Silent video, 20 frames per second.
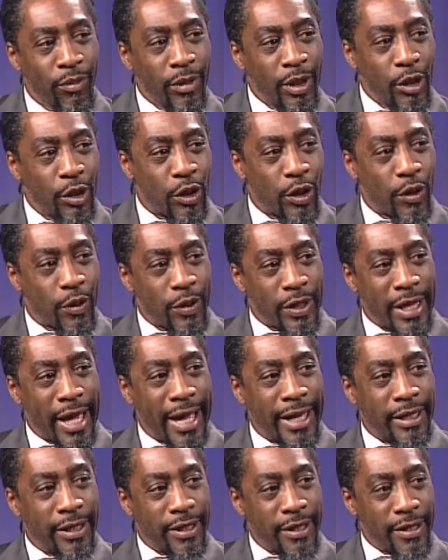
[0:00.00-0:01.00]
You know,
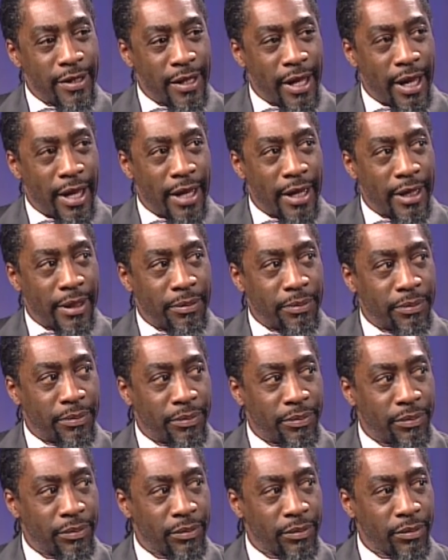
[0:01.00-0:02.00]
that um,
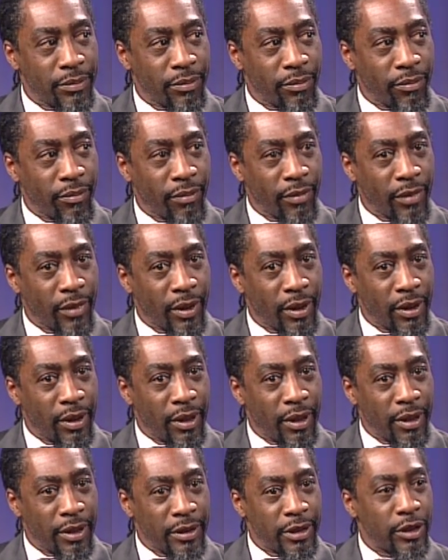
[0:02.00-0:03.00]

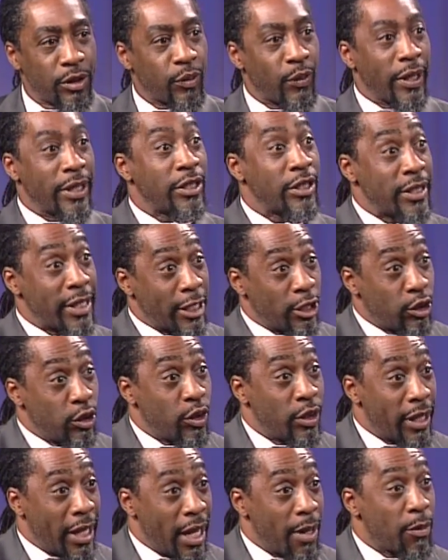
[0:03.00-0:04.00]
situation that
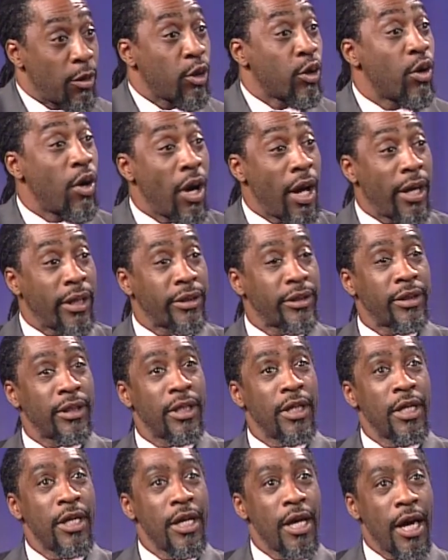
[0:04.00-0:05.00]
you came across
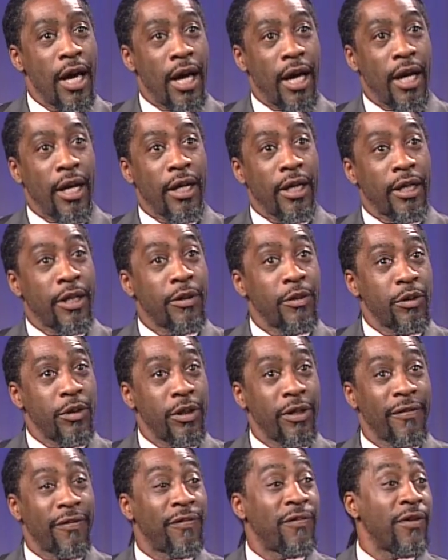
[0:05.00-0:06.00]
uh,
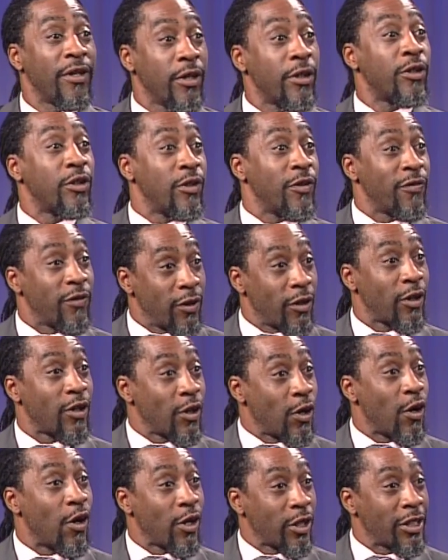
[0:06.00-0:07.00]
could have feared you for a
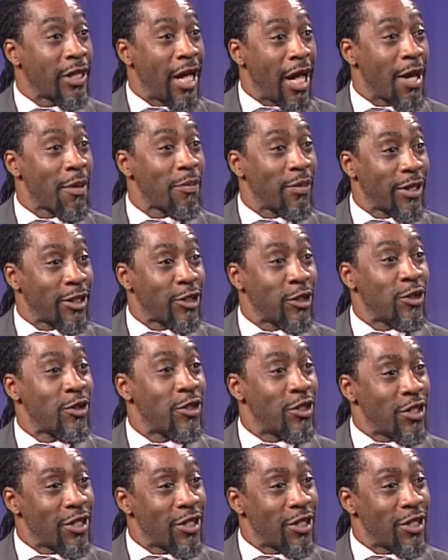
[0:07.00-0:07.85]
long time, but you